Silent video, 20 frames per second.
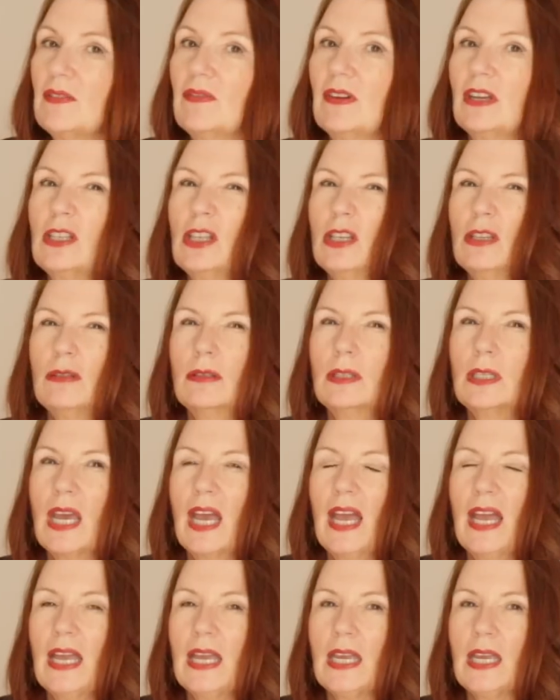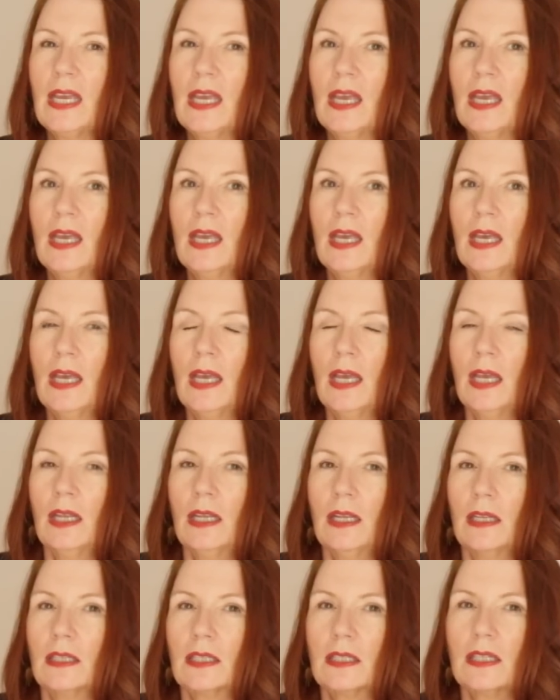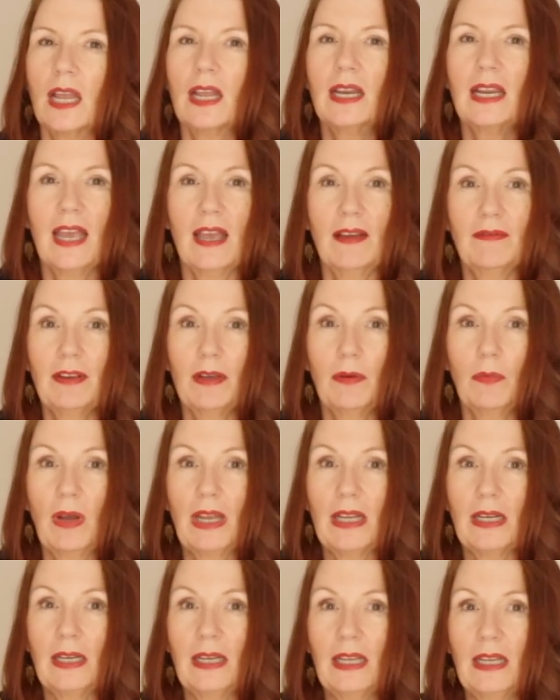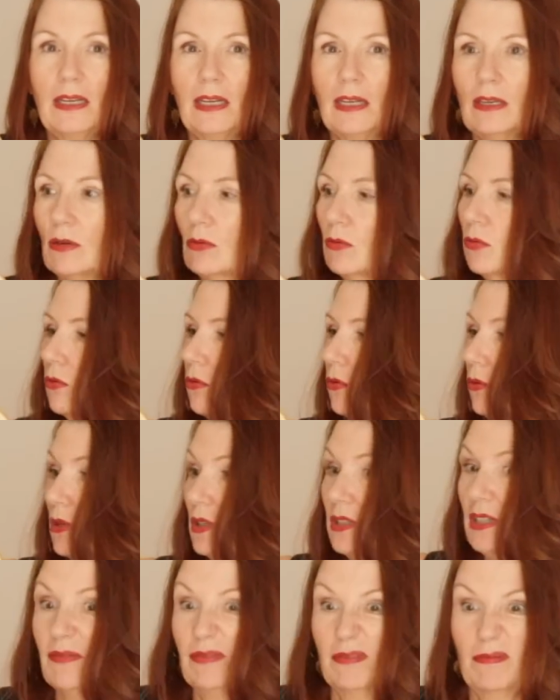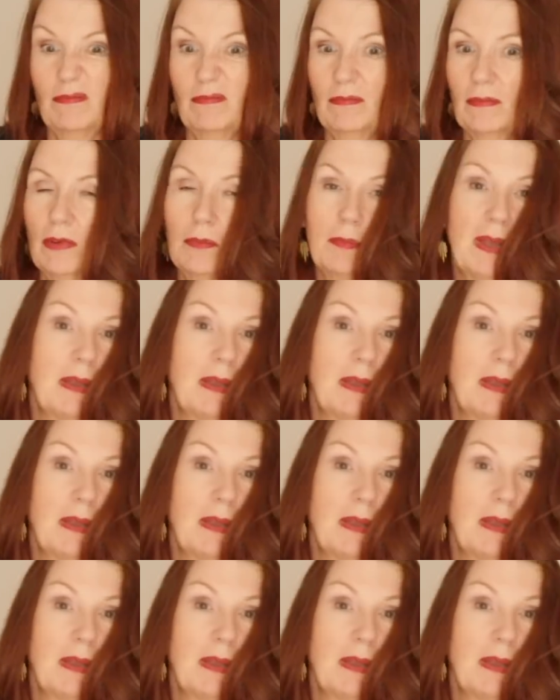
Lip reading: If I'd used a slightly heavier weight linen or a different, or